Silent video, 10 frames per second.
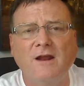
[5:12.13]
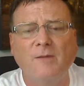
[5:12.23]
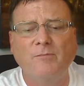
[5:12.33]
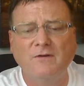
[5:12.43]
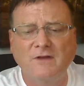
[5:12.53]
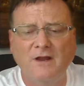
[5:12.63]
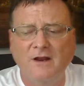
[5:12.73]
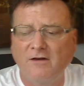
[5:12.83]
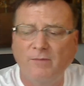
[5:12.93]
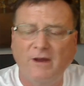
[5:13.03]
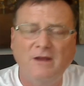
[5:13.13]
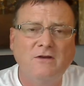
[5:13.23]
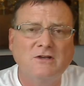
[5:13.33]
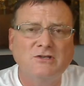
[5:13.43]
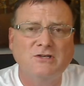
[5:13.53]
I appreciate it. Everybody, you
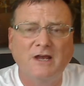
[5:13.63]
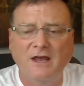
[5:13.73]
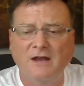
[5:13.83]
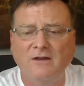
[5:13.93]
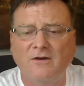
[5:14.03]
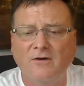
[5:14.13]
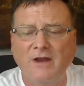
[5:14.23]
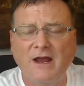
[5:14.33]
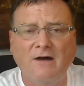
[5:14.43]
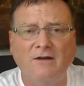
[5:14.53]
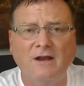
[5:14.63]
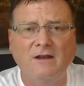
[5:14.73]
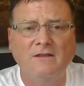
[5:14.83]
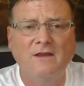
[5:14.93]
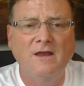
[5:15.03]
can check Ed Currie out
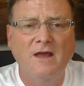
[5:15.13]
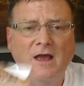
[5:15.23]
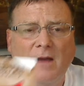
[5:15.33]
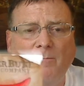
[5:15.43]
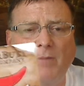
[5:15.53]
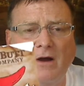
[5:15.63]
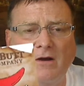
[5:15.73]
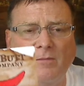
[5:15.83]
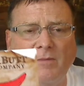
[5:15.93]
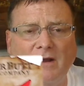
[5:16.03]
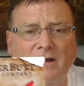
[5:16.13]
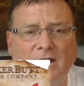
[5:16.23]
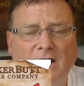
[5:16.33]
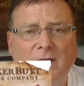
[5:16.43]
at the PuckerButt